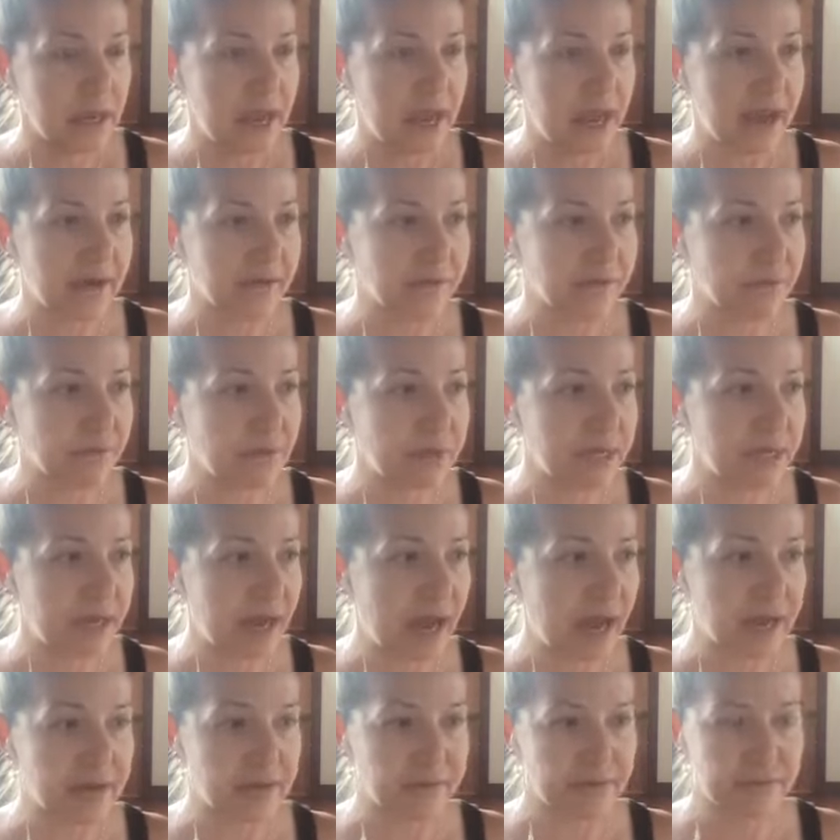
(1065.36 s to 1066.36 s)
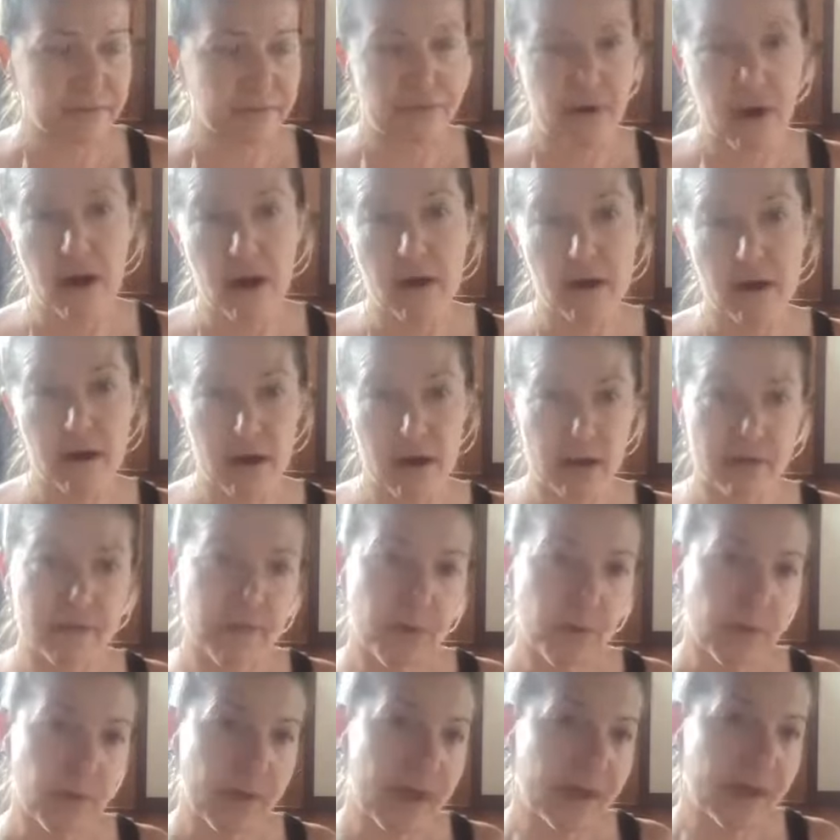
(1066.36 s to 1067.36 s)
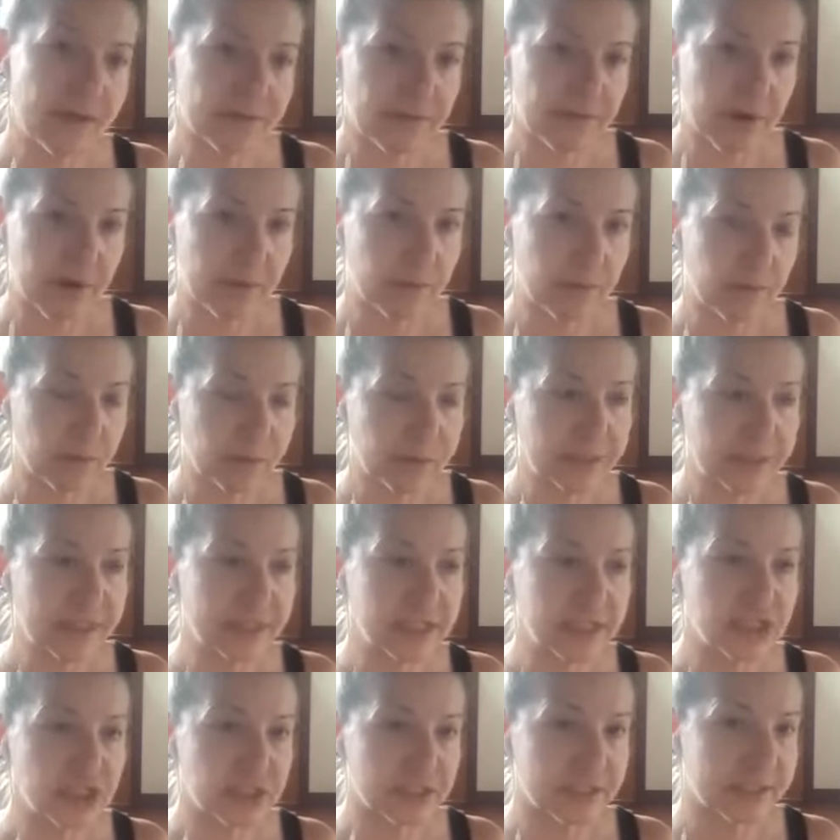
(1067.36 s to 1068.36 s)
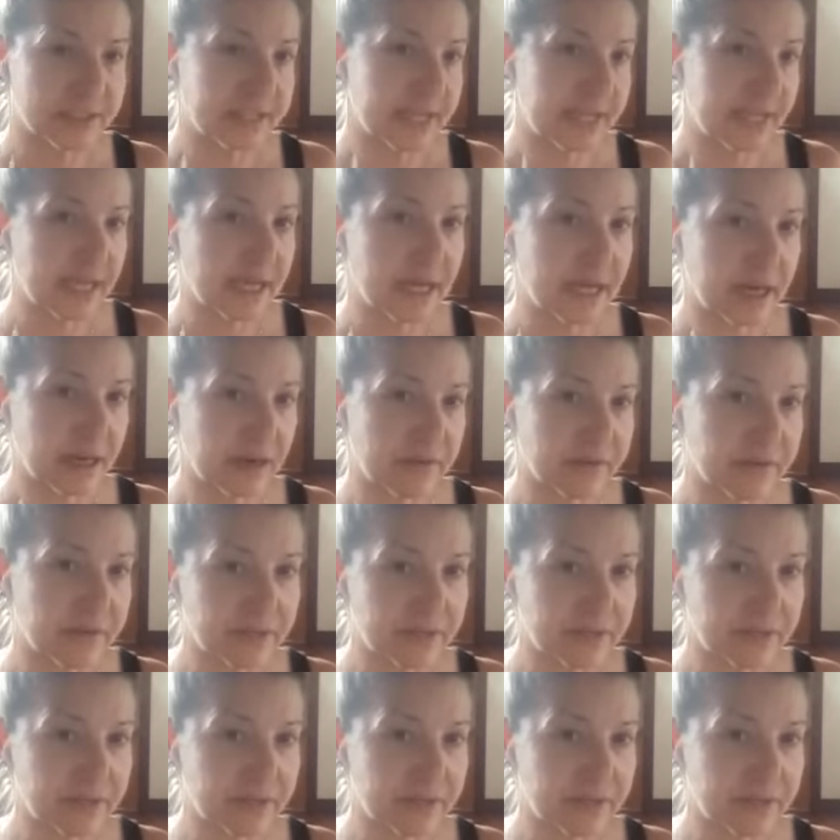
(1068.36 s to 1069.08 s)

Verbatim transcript: have we gotten far enough away from really just taking care of